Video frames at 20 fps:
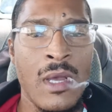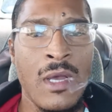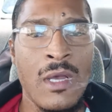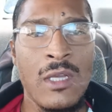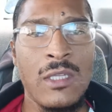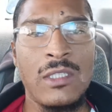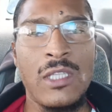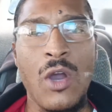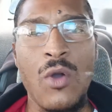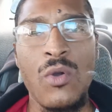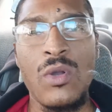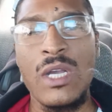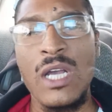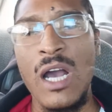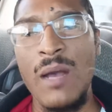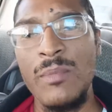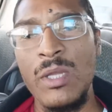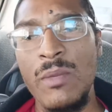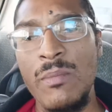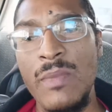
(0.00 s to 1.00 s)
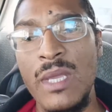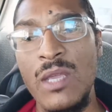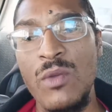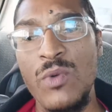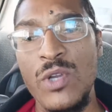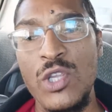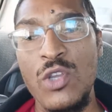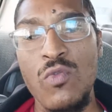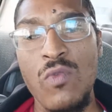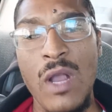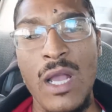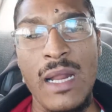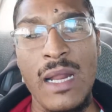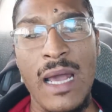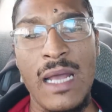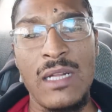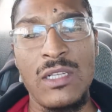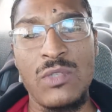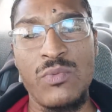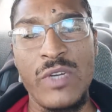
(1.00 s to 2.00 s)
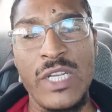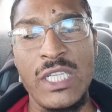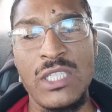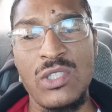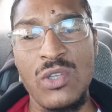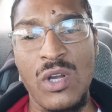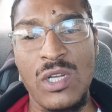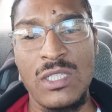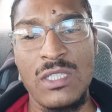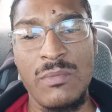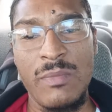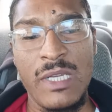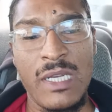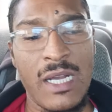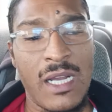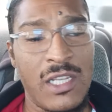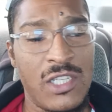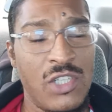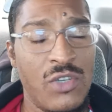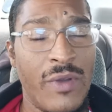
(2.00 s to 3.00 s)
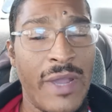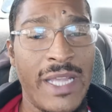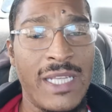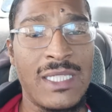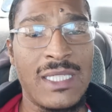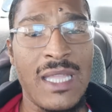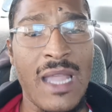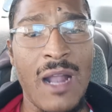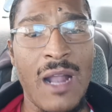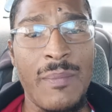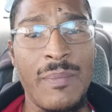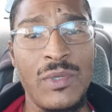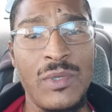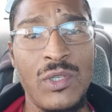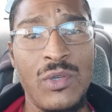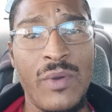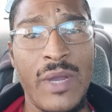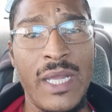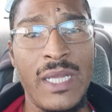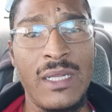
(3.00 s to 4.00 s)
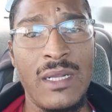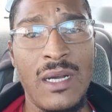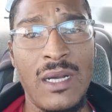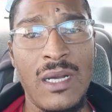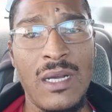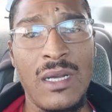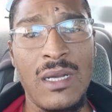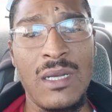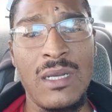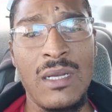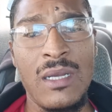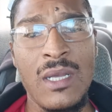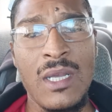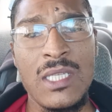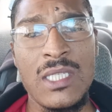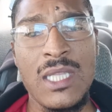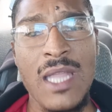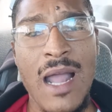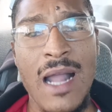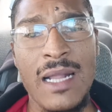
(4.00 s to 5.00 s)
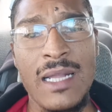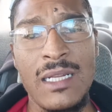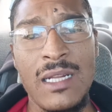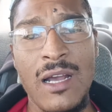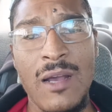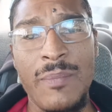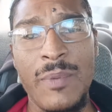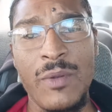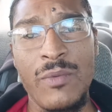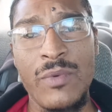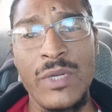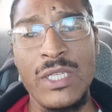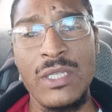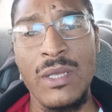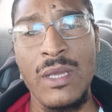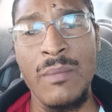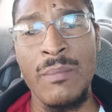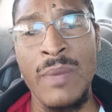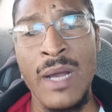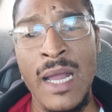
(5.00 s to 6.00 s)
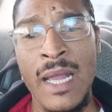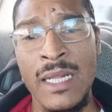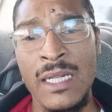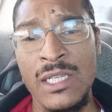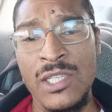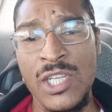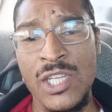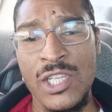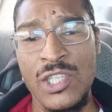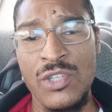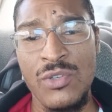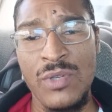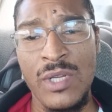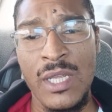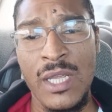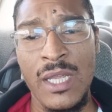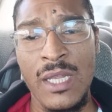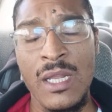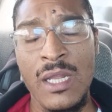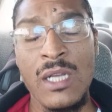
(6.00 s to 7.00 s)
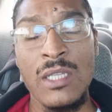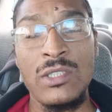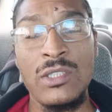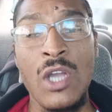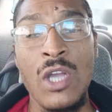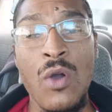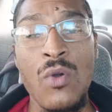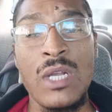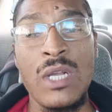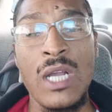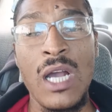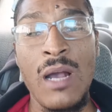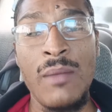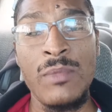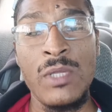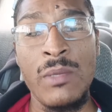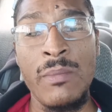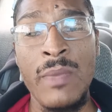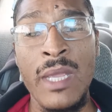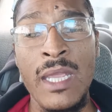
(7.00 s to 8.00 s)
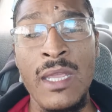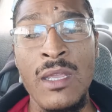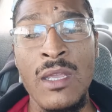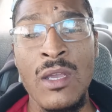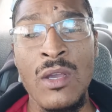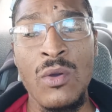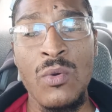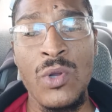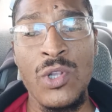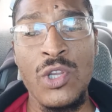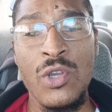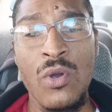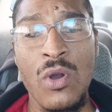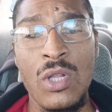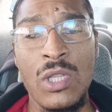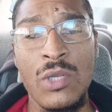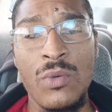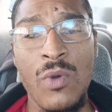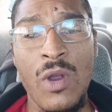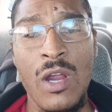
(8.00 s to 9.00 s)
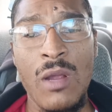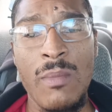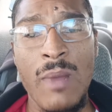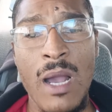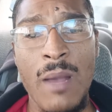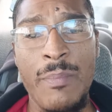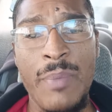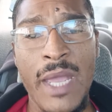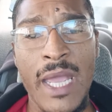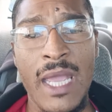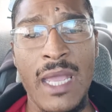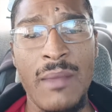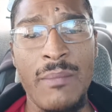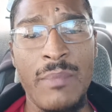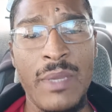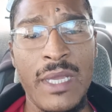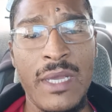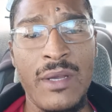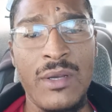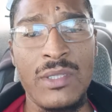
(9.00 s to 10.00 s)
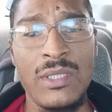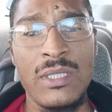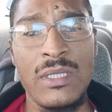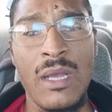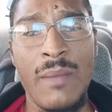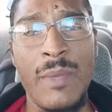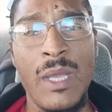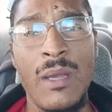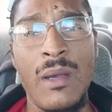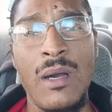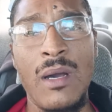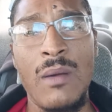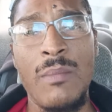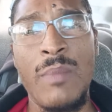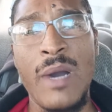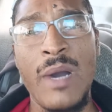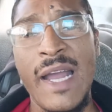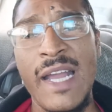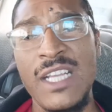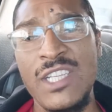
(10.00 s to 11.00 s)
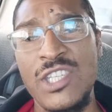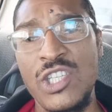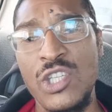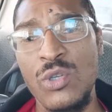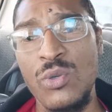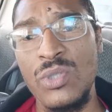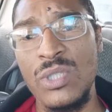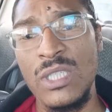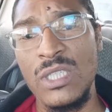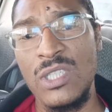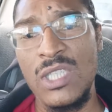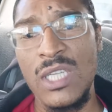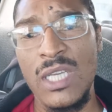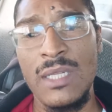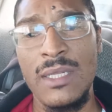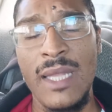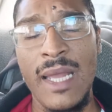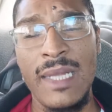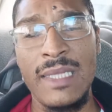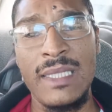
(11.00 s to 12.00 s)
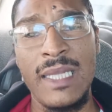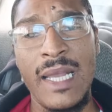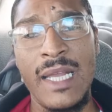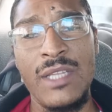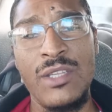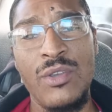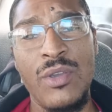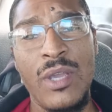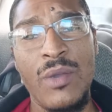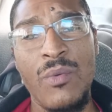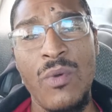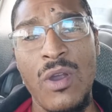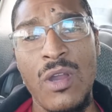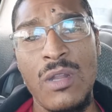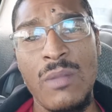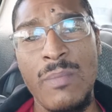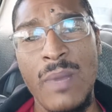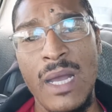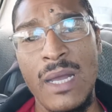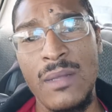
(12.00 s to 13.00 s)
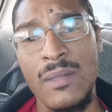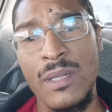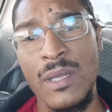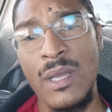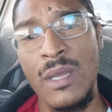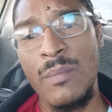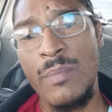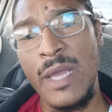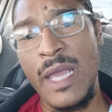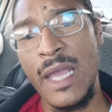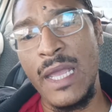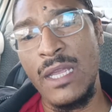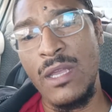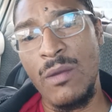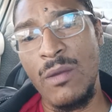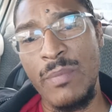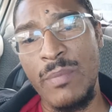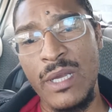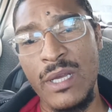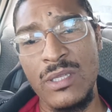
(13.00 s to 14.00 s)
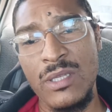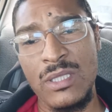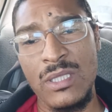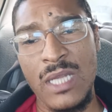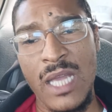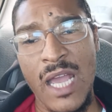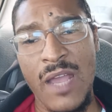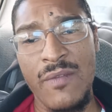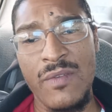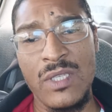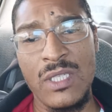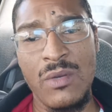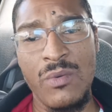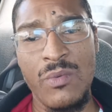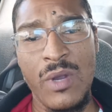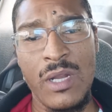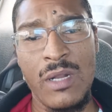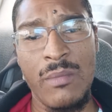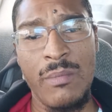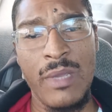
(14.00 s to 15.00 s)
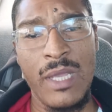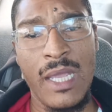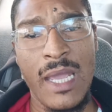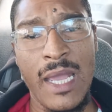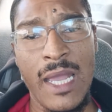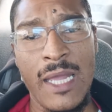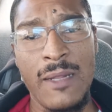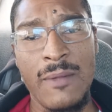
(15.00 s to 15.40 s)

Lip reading: Don't come to me when you run out of resources because you ain't stocking up and buying the shit you need. Don't come to me when you only worry about paying bills. Buying shoes and shit like that, and you ain't worried about paying your bills and having somewhere to be at.